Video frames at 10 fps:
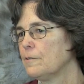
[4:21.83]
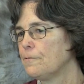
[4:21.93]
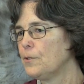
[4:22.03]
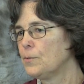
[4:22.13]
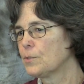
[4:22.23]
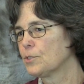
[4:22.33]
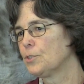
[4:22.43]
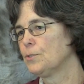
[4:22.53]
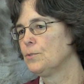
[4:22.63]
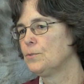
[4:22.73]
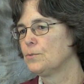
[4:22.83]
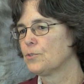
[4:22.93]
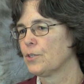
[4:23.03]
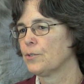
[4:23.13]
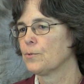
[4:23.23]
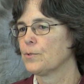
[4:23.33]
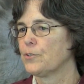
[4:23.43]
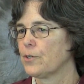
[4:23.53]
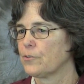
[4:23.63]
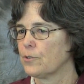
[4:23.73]
If you were to send a
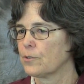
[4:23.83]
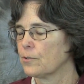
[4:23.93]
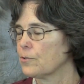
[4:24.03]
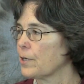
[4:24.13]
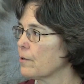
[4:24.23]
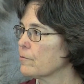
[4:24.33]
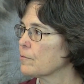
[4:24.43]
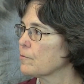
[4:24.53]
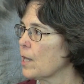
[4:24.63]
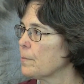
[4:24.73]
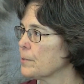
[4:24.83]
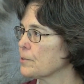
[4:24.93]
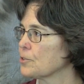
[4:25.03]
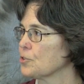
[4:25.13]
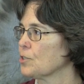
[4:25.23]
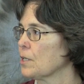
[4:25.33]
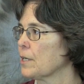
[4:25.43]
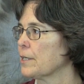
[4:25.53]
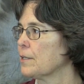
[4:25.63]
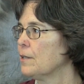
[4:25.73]
reset signal to every flop in your
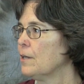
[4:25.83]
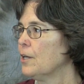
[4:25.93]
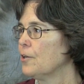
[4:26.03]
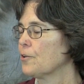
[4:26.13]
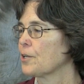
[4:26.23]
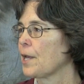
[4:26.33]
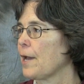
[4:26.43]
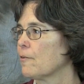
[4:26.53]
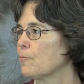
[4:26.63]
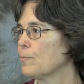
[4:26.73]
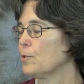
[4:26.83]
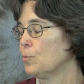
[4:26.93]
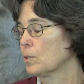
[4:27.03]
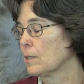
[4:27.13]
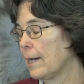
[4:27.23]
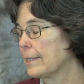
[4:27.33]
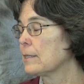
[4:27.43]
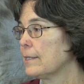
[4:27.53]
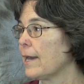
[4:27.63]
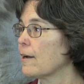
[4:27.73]
design, you will
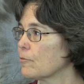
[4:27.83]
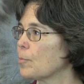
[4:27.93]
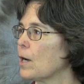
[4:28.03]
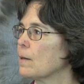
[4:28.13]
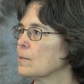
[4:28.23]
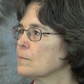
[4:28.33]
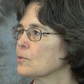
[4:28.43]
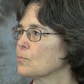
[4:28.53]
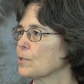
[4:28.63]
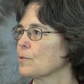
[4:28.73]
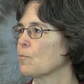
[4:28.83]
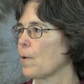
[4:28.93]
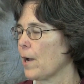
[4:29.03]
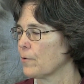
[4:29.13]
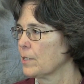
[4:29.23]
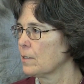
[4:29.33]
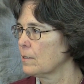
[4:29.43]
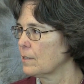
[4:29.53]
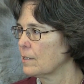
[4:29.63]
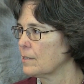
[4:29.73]
likely have problems with
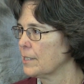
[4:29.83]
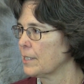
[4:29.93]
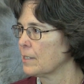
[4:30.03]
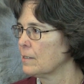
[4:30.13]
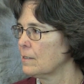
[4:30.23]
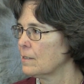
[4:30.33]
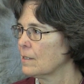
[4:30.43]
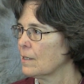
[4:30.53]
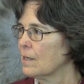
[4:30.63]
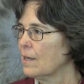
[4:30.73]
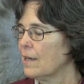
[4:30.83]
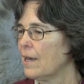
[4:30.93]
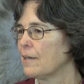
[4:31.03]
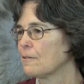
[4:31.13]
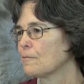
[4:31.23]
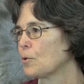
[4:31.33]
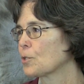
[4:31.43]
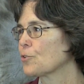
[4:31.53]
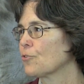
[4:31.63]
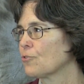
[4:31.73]
routing in the end. And of
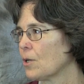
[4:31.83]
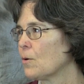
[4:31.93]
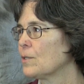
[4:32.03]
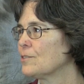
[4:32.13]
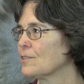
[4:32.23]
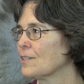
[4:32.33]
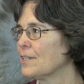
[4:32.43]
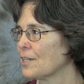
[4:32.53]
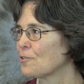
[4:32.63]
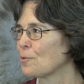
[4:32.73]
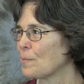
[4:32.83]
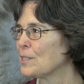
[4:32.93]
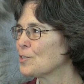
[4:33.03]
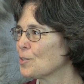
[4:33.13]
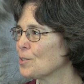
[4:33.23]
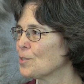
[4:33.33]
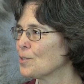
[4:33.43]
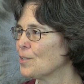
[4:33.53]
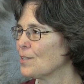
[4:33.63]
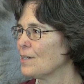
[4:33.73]
course, there's always an
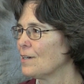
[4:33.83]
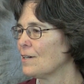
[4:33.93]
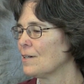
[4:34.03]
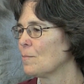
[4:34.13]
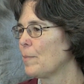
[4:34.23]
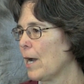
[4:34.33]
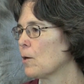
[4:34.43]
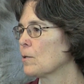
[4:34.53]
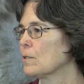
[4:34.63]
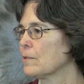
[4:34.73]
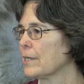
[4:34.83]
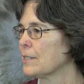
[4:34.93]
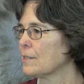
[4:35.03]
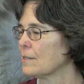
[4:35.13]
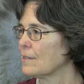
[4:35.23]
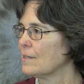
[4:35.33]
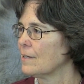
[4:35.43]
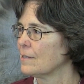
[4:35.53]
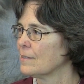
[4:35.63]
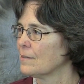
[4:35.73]
incremental power and
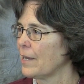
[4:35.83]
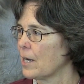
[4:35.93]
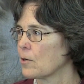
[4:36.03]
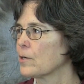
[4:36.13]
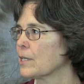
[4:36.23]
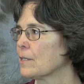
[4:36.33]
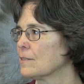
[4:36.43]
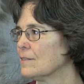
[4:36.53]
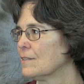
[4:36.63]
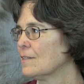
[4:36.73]
area